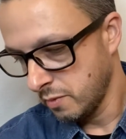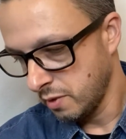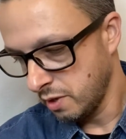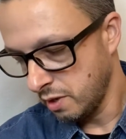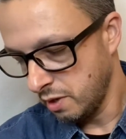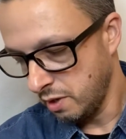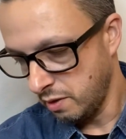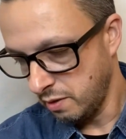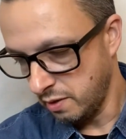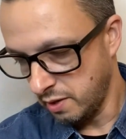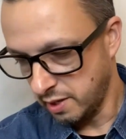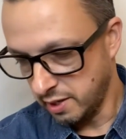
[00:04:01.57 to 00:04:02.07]

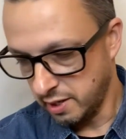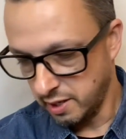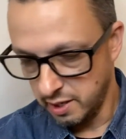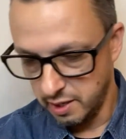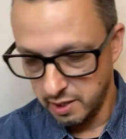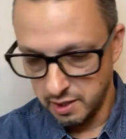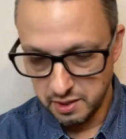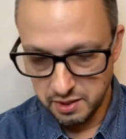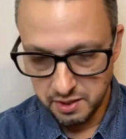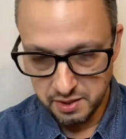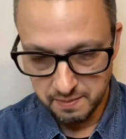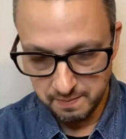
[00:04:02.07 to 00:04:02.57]
All right,
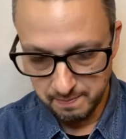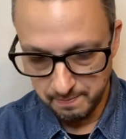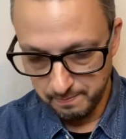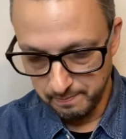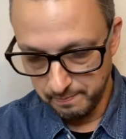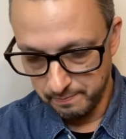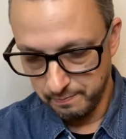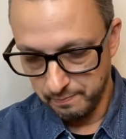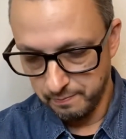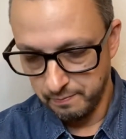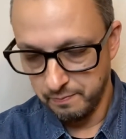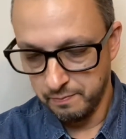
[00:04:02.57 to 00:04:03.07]
guys.
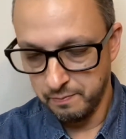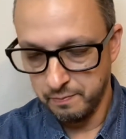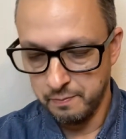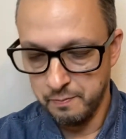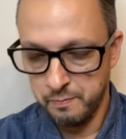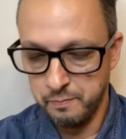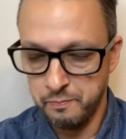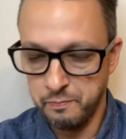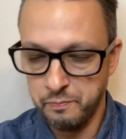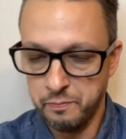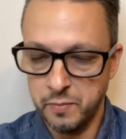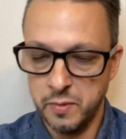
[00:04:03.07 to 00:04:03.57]

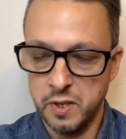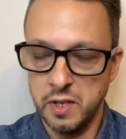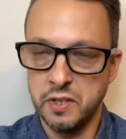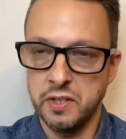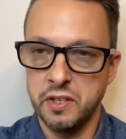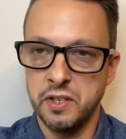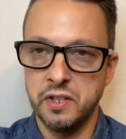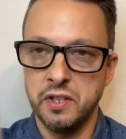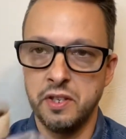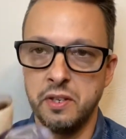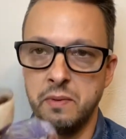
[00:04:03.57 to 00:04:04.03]
This is the